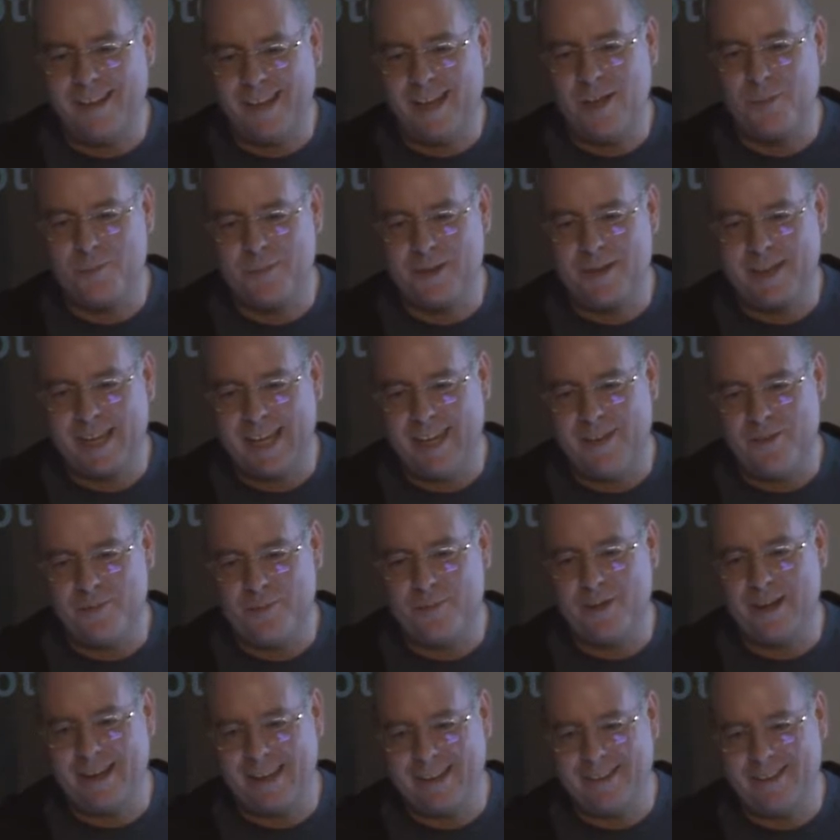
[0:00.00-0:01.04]
help me give
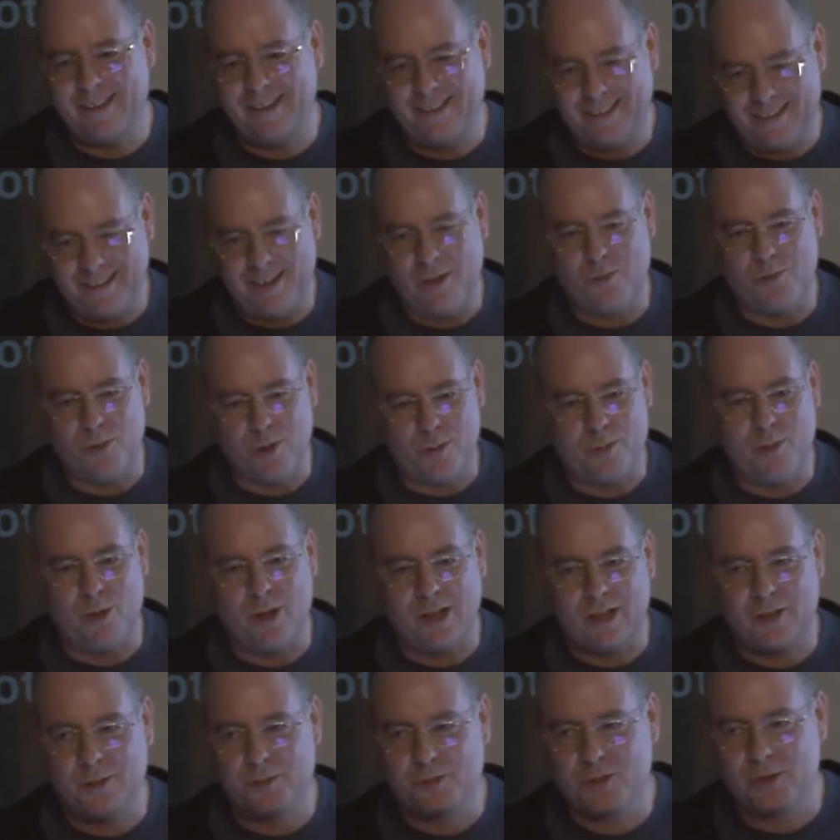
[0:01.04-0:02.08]
Brian a, a, warm
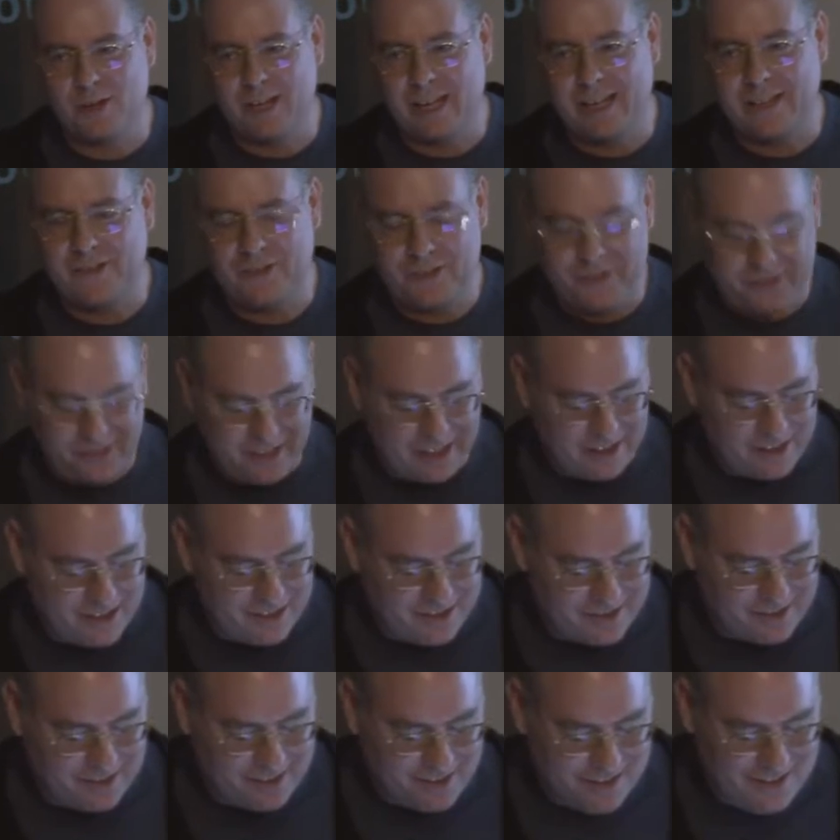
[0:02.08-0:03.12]
welcome to our lecture
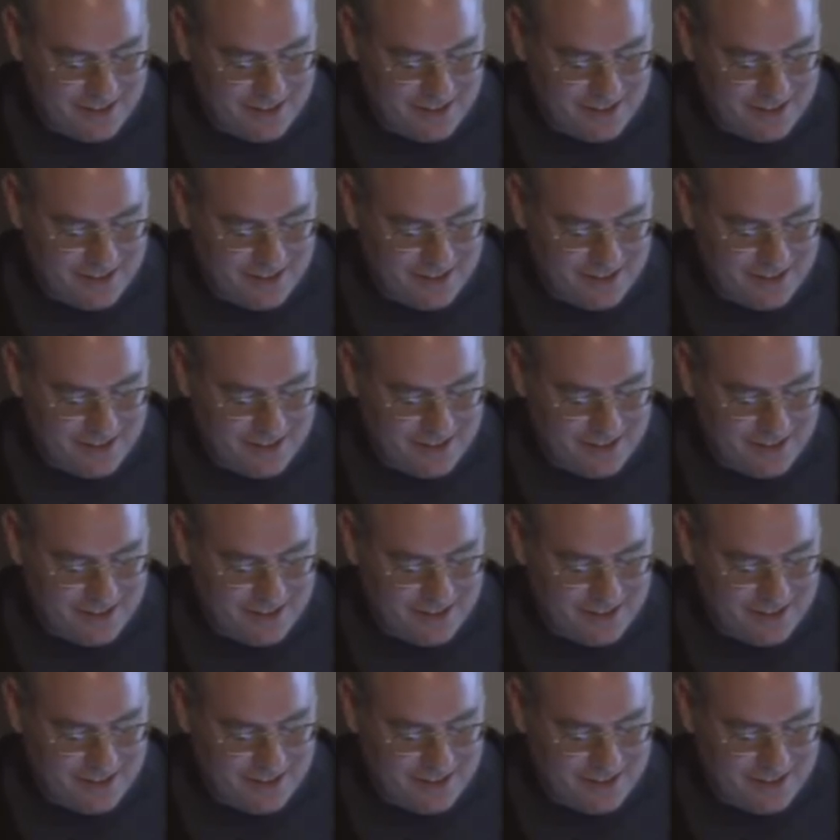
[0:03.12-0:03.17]
series.